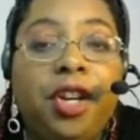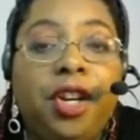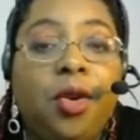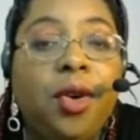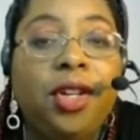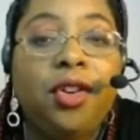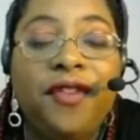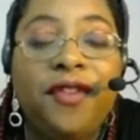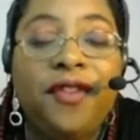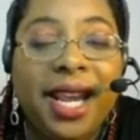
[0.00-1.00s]
you're going
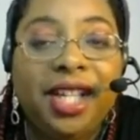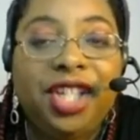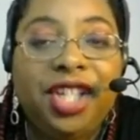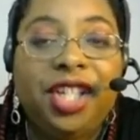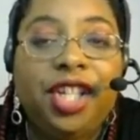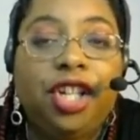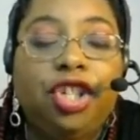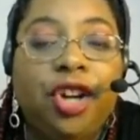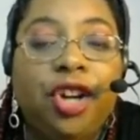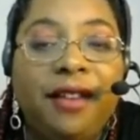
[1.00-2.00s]
on vacation,
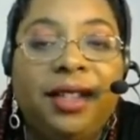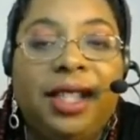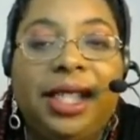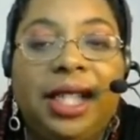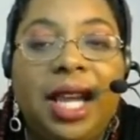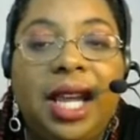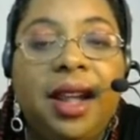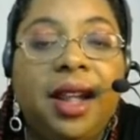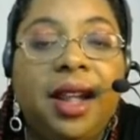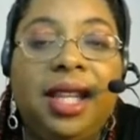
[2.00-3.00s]
you're traveling.
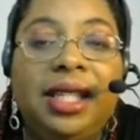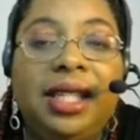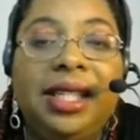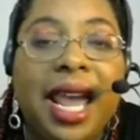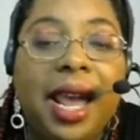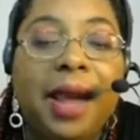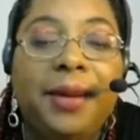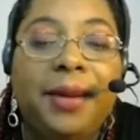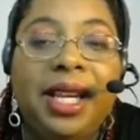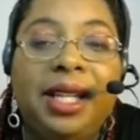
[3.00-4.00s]
This
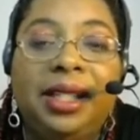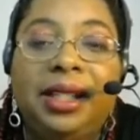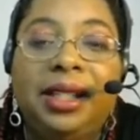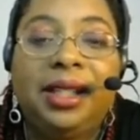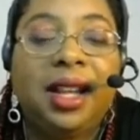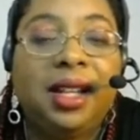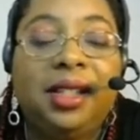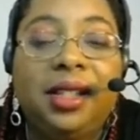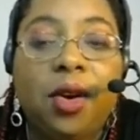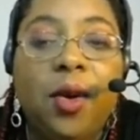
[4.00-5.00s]
app is
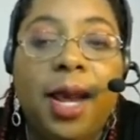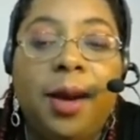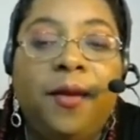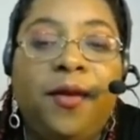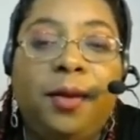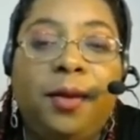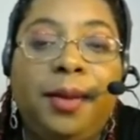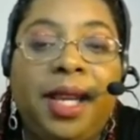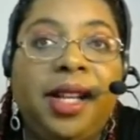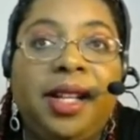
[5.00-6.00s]
so helpful
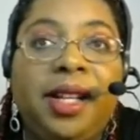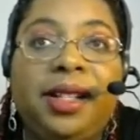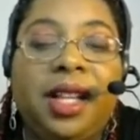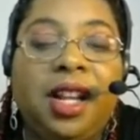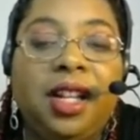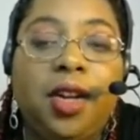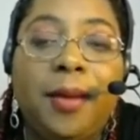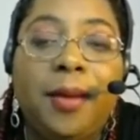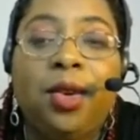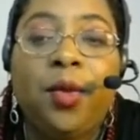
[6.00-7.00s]
because
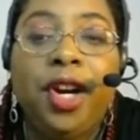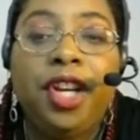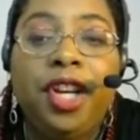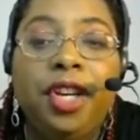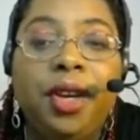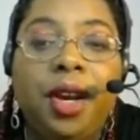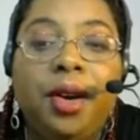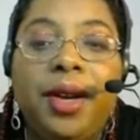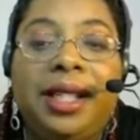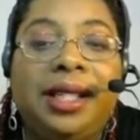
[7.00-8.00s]
no matter where you
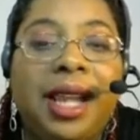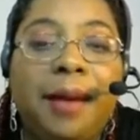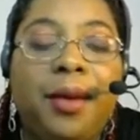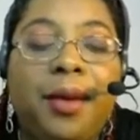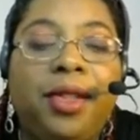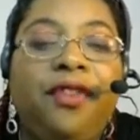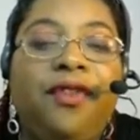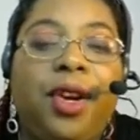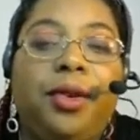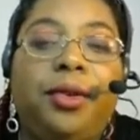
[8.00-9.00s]
go, it's an app on
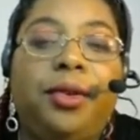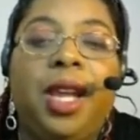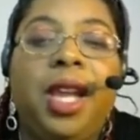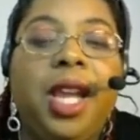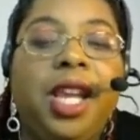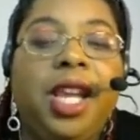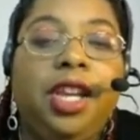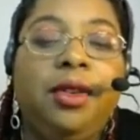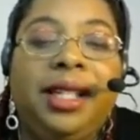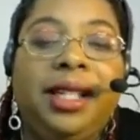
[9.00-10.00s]
the phone.
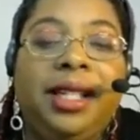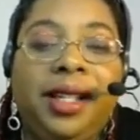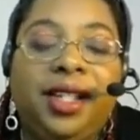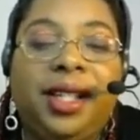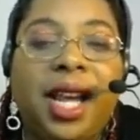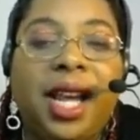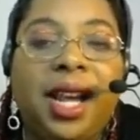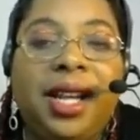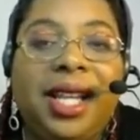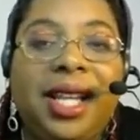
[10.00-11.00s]
You can
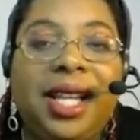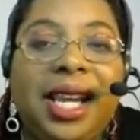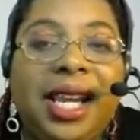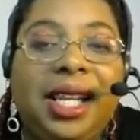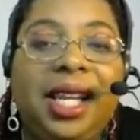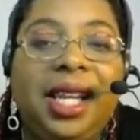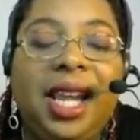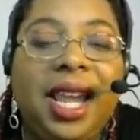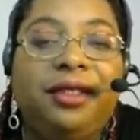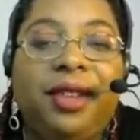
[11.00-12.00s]
digitize
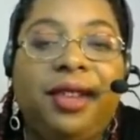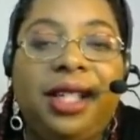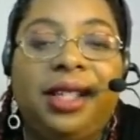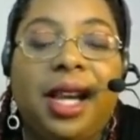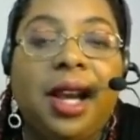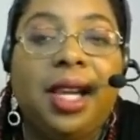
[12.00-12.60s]
any handwritten